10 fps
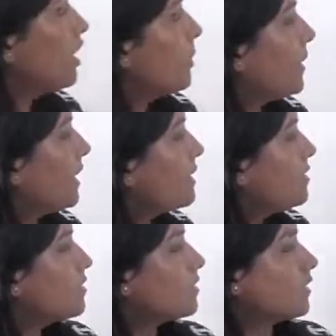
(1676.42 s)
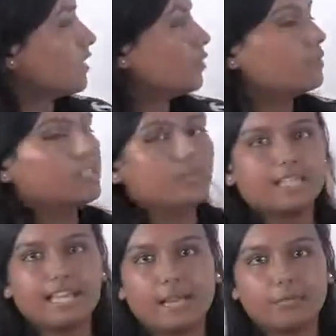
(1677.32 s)
but let's do this with
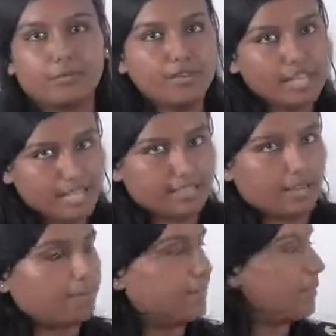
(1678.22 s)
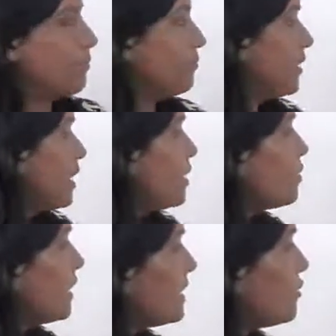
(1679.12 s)
the help of an example.
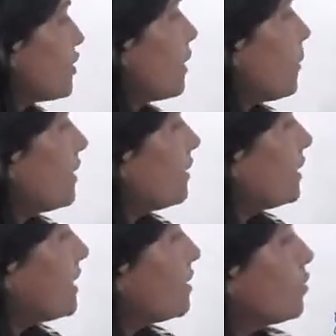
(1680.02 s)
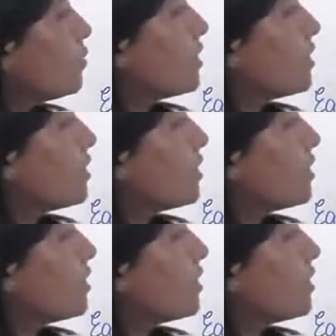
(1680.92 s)
So let's check whether these two